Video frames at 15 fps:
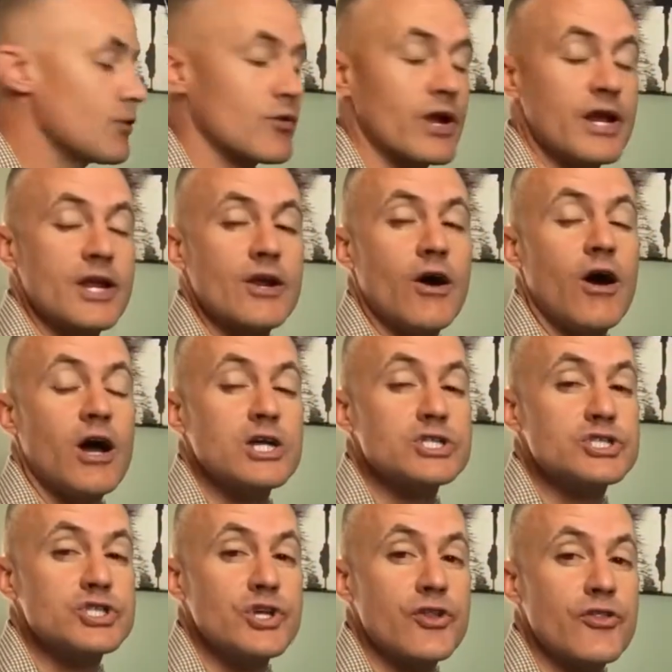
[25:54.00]
we're getting into
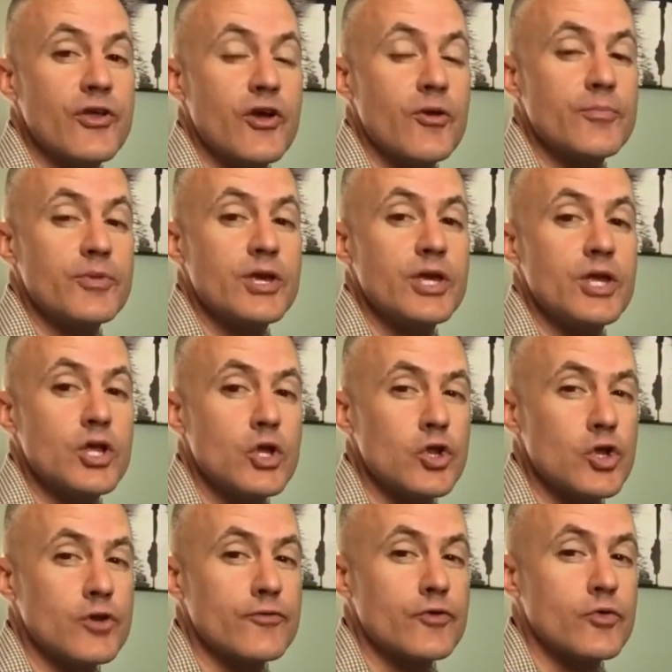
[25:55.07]
oxygen therapy.
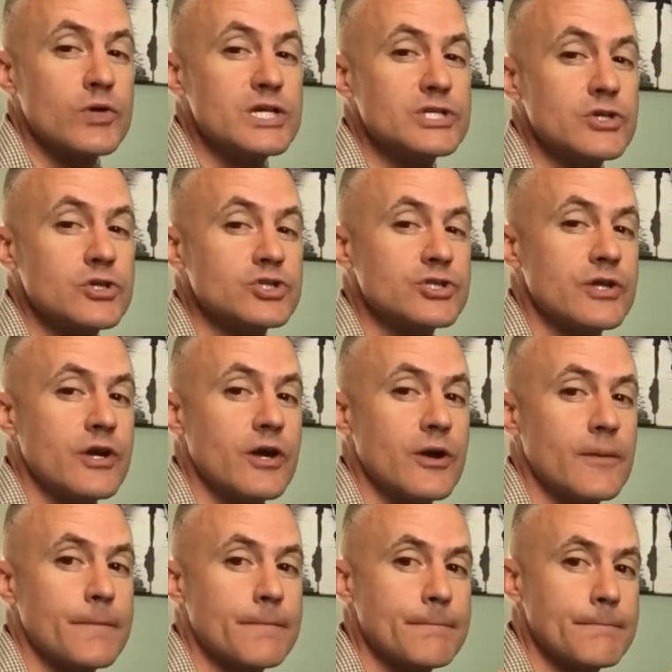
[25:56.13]
Look for research
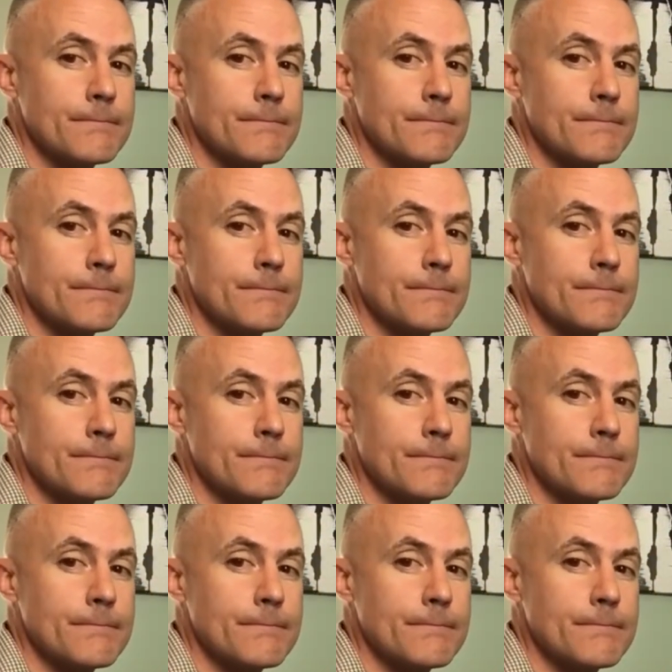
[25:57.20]
there.